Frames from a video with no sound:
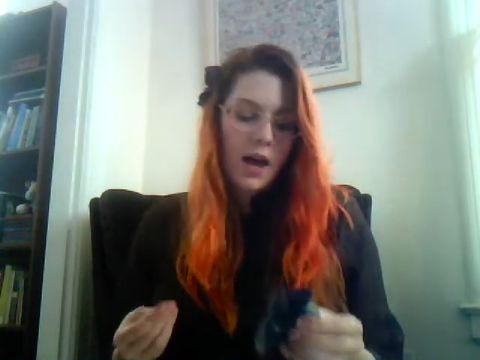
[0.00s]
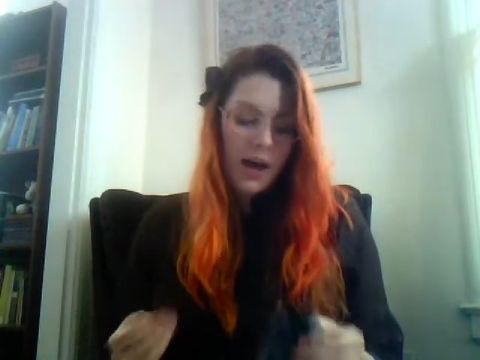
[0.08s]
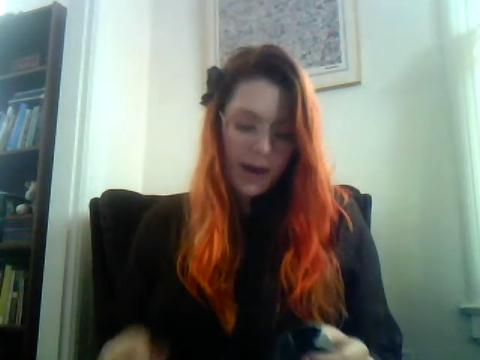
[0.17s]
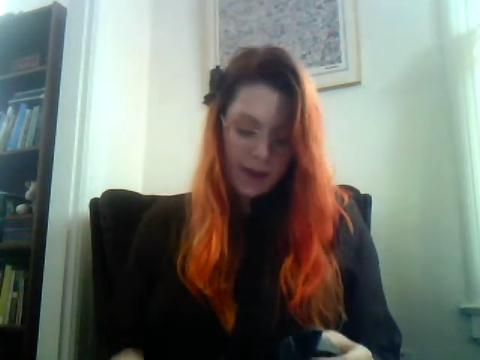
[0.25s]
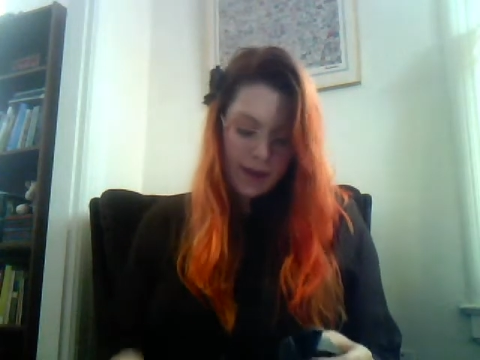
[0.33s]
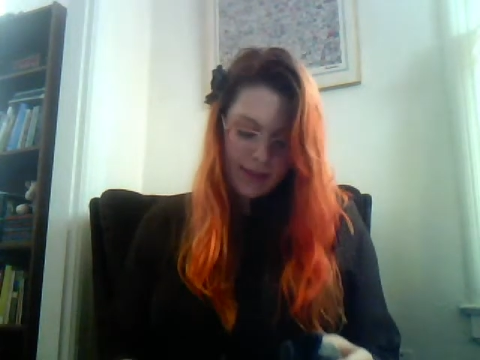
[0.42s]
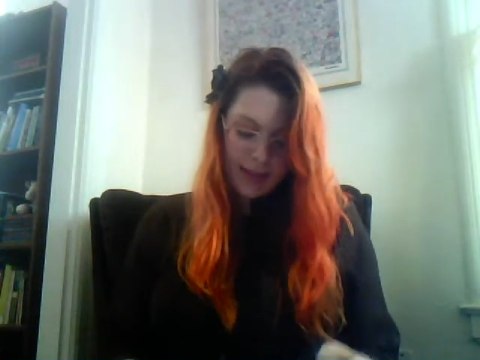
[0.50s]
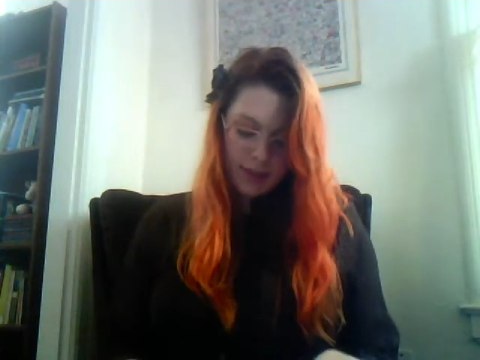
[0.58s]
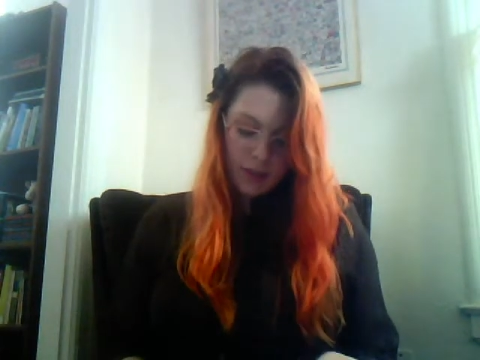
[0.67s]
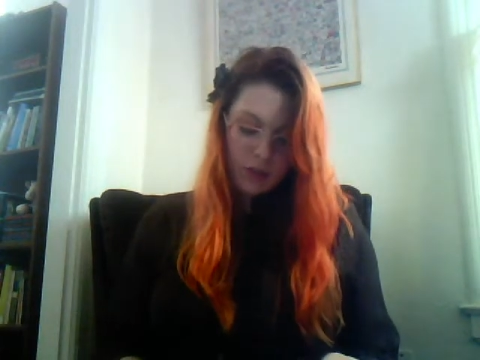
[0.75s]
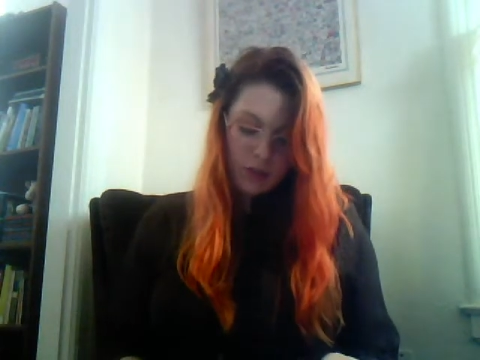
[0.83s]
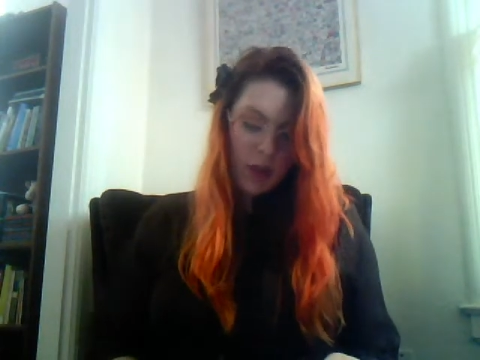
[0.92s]
Then
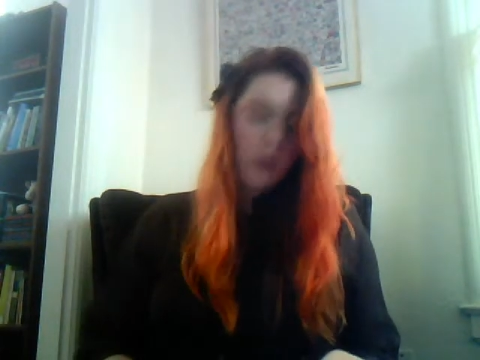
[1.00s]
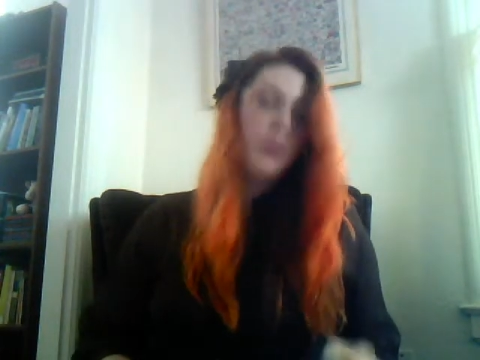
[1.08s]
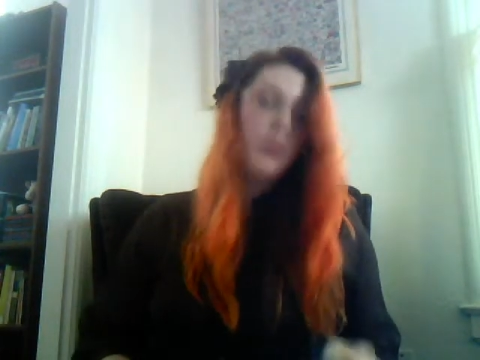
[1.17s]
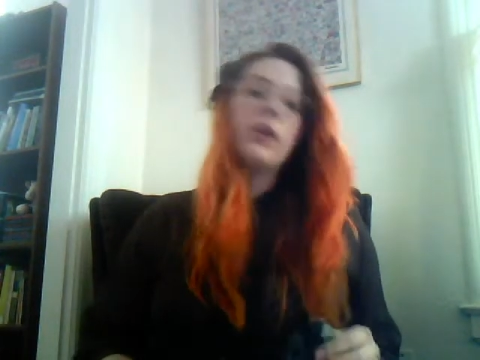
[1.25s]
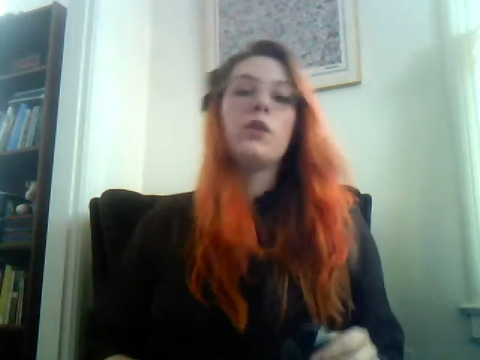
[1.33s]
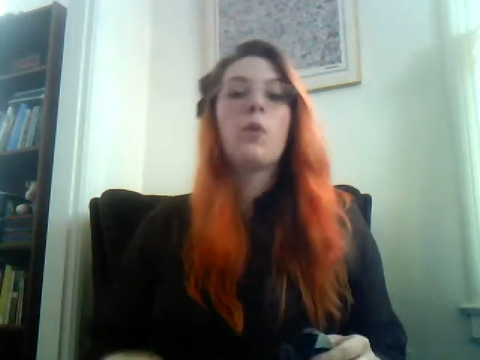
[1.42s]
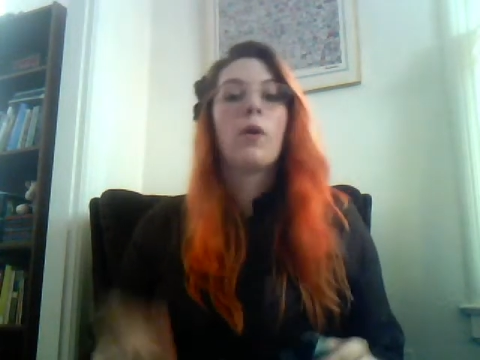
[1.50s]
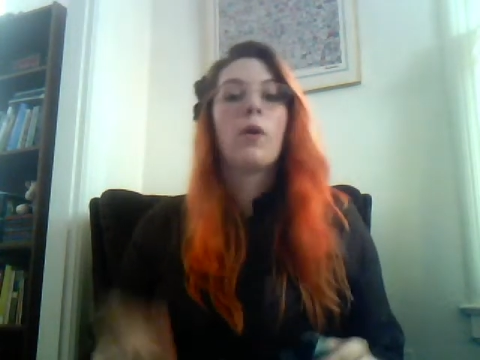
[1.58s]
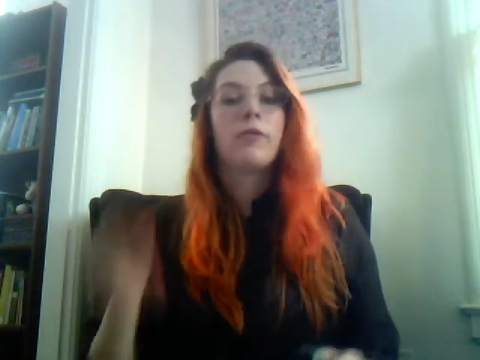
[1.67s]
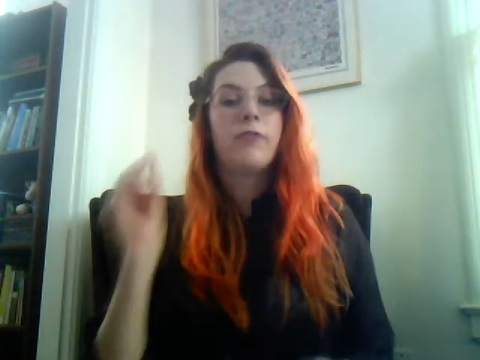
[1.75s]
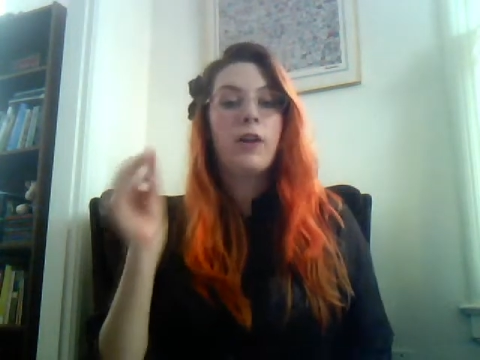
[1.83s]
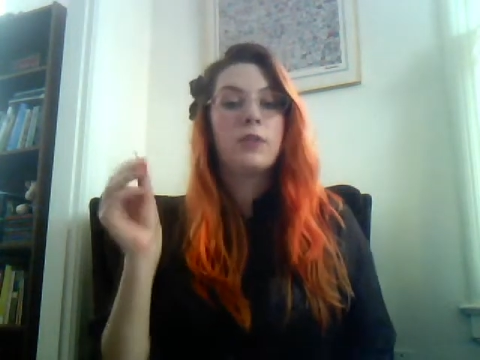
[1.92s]
sew your
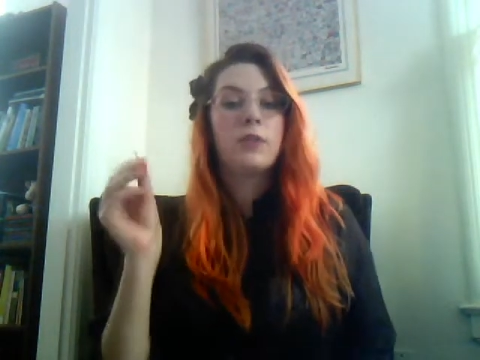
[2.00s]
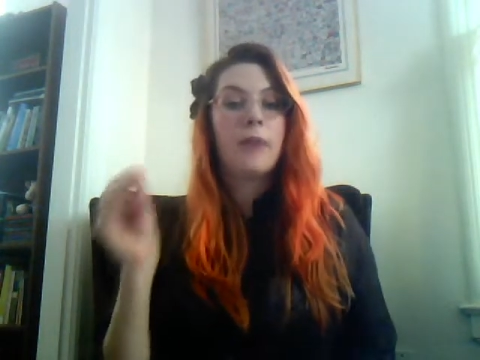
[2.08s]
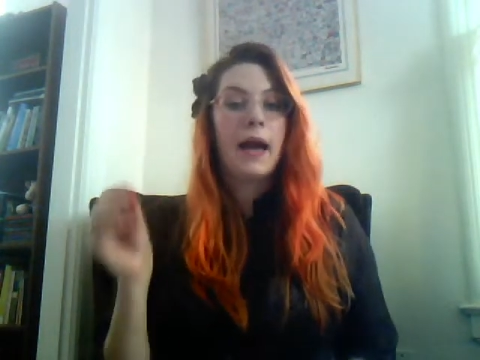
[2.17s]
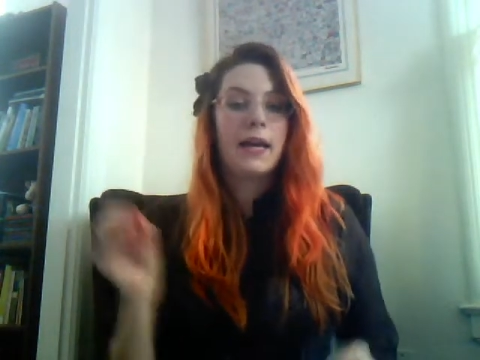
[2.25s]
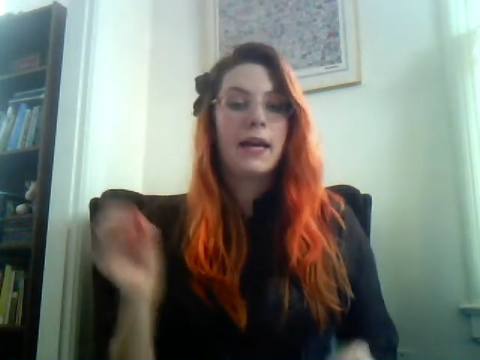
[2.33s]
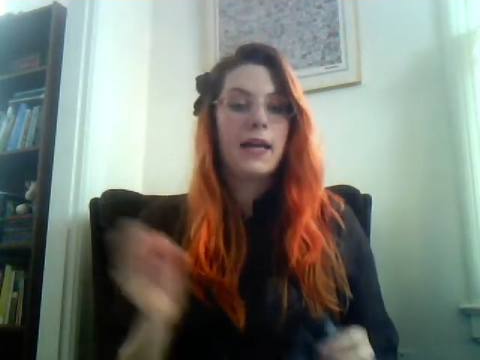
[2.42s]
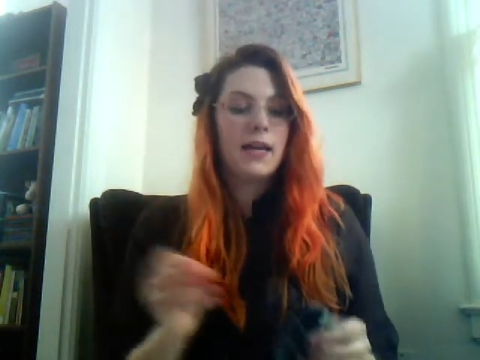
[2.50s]
felt backing